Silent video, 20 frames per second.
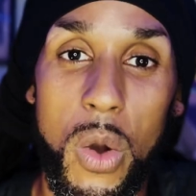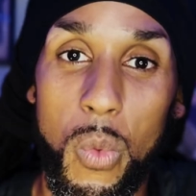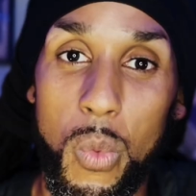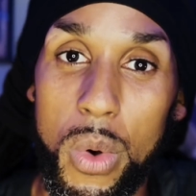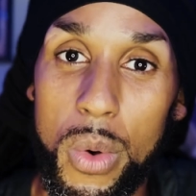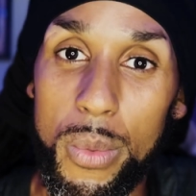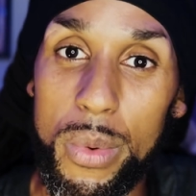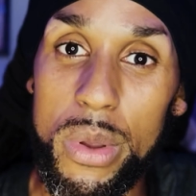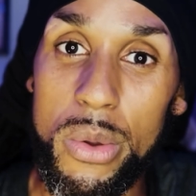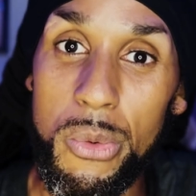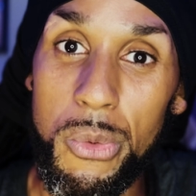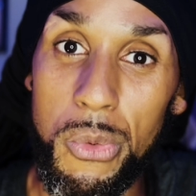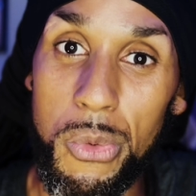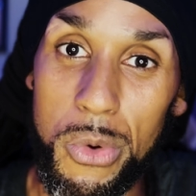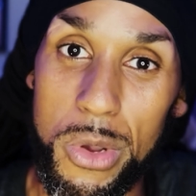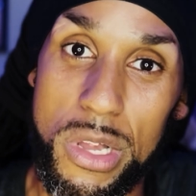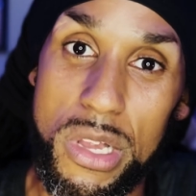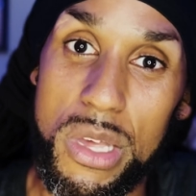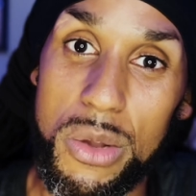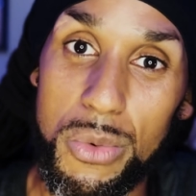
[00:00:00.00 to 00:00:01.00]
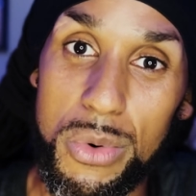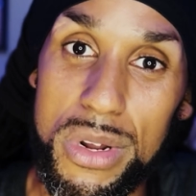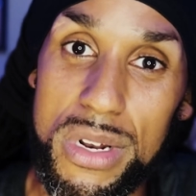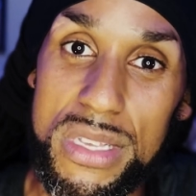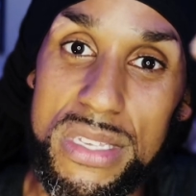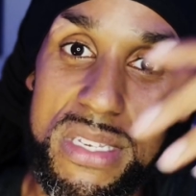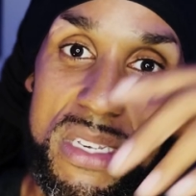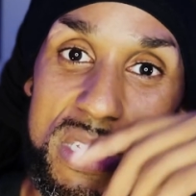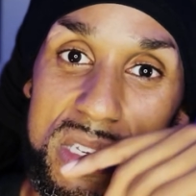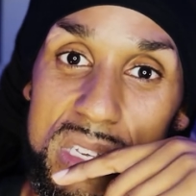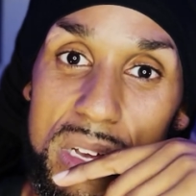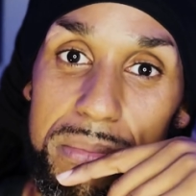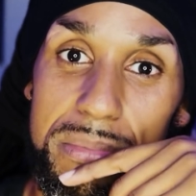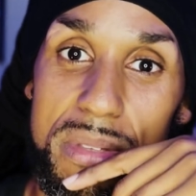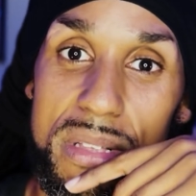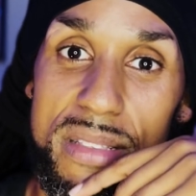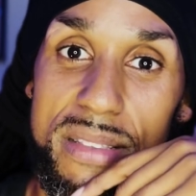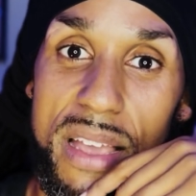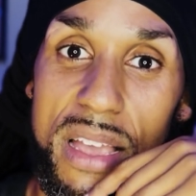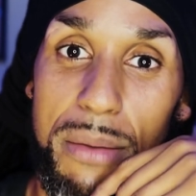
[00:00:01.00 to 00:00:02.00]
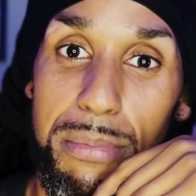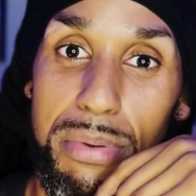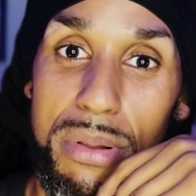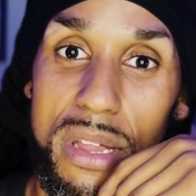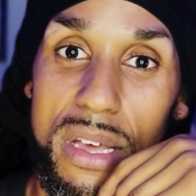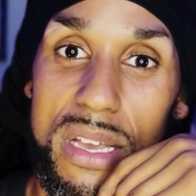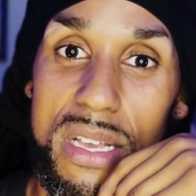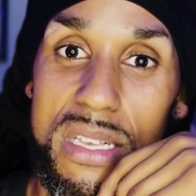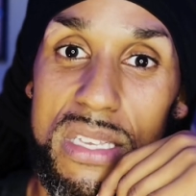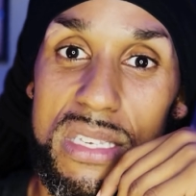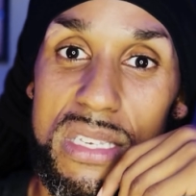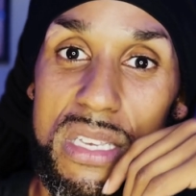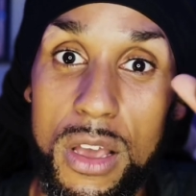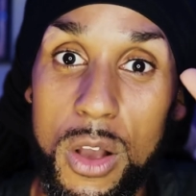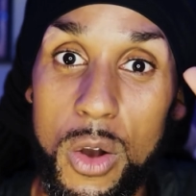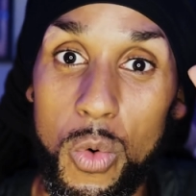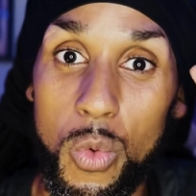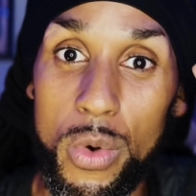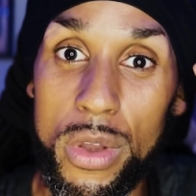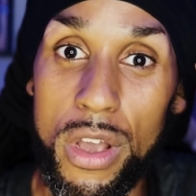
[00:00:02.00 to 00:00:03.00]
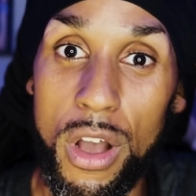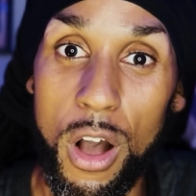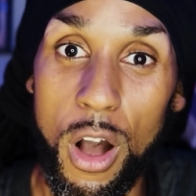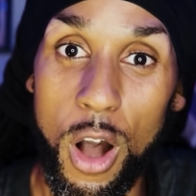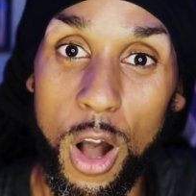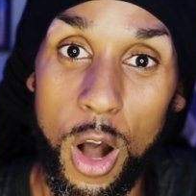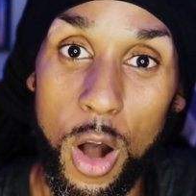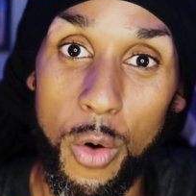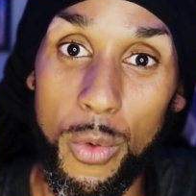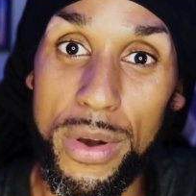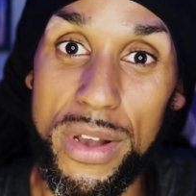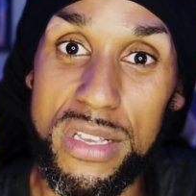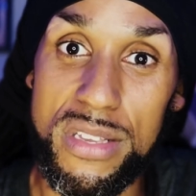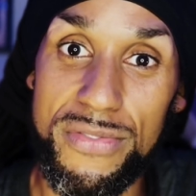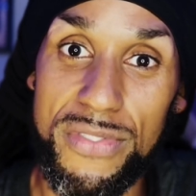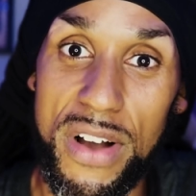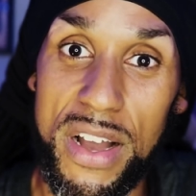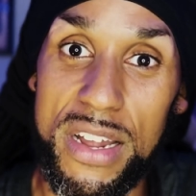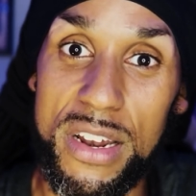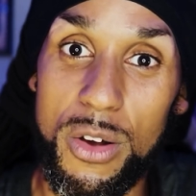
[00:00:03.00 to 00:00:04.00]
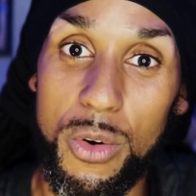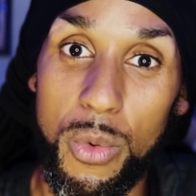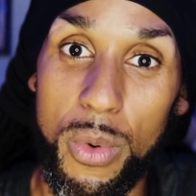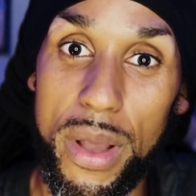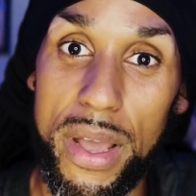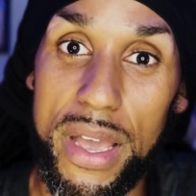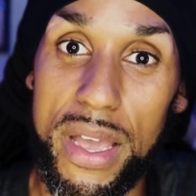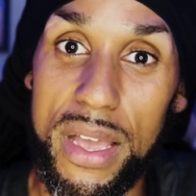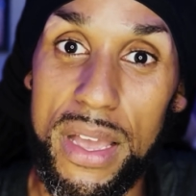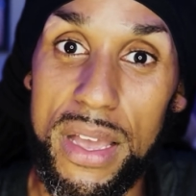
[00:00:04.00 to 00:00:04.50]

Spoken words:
when we really want to see something take place, we always find a way.